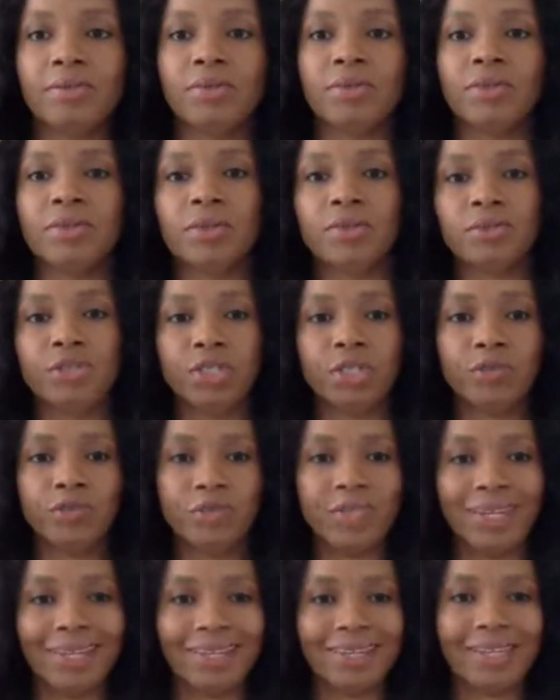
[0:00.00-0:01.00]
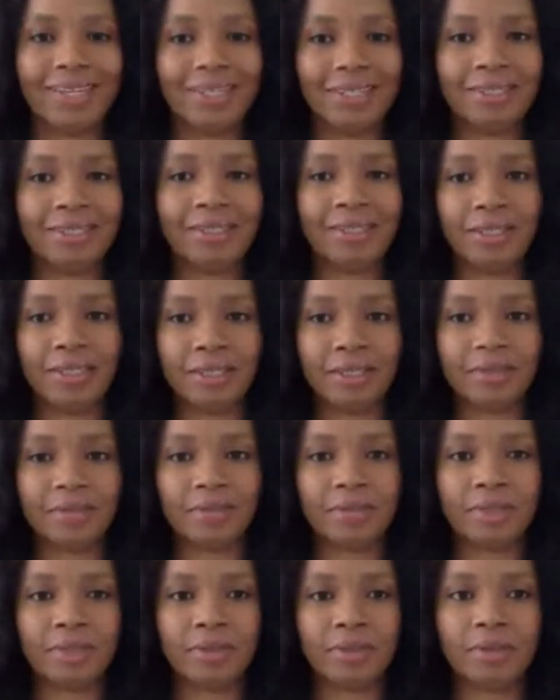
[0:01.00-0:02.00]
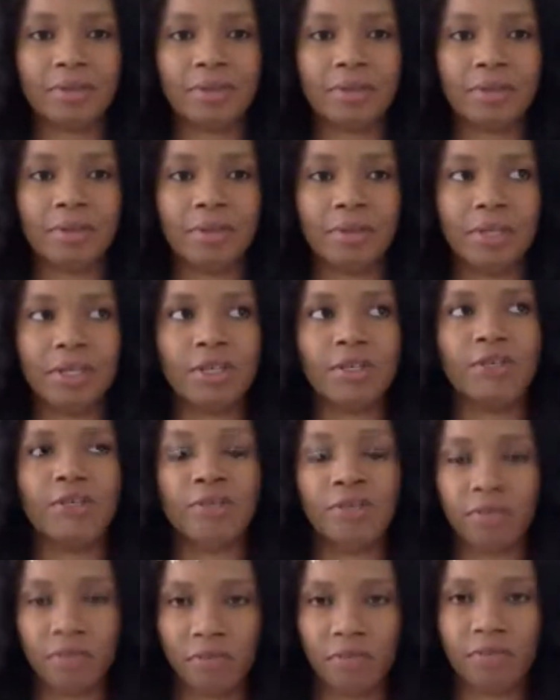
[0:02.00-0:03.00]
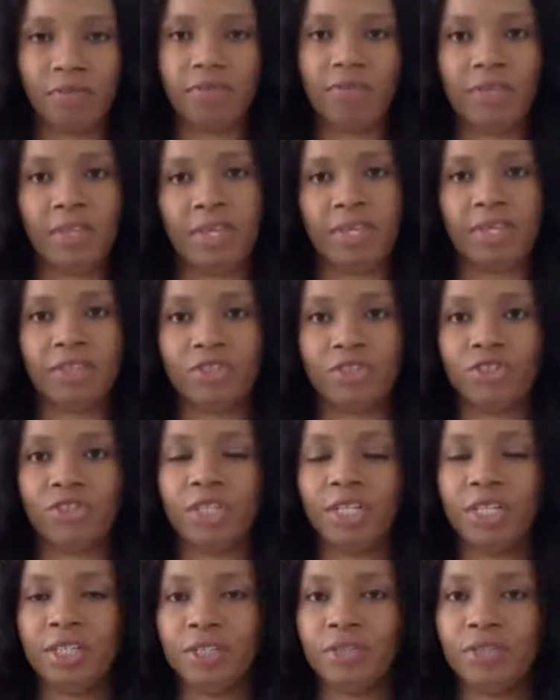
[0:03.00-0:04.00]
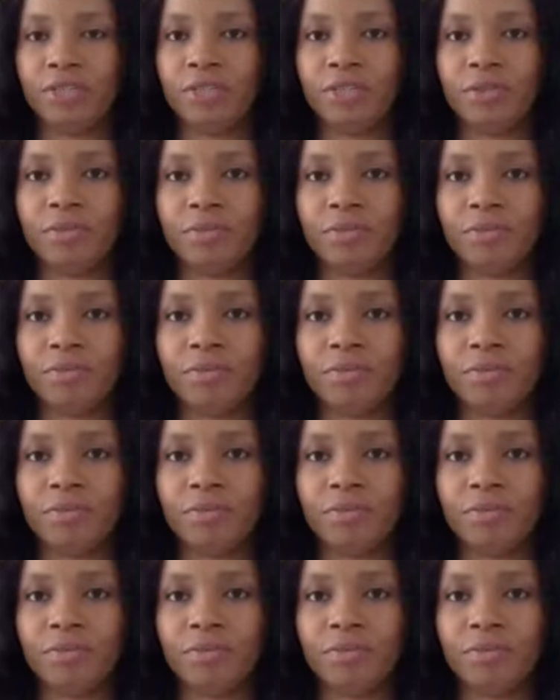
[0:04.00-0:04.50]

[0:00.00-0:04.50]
So shift that and then see if things change.